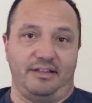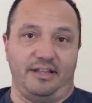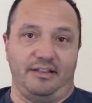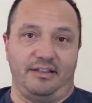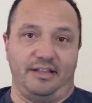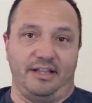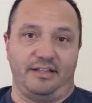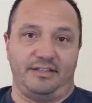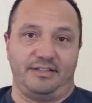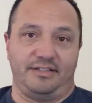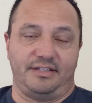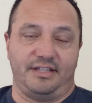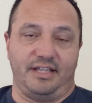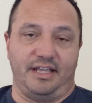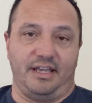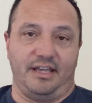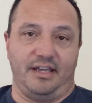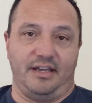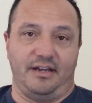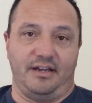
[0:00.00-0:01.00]
Then that's
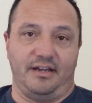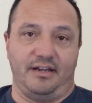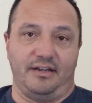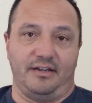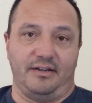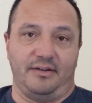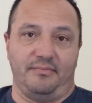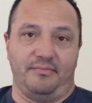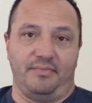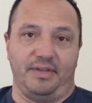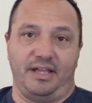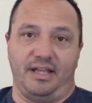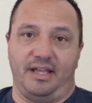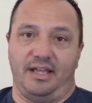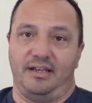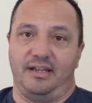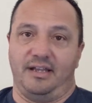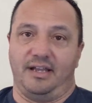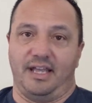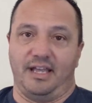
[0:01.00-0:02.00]
the,
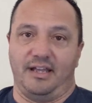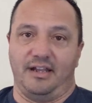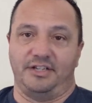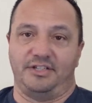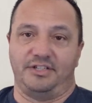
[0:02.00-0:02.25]
and again,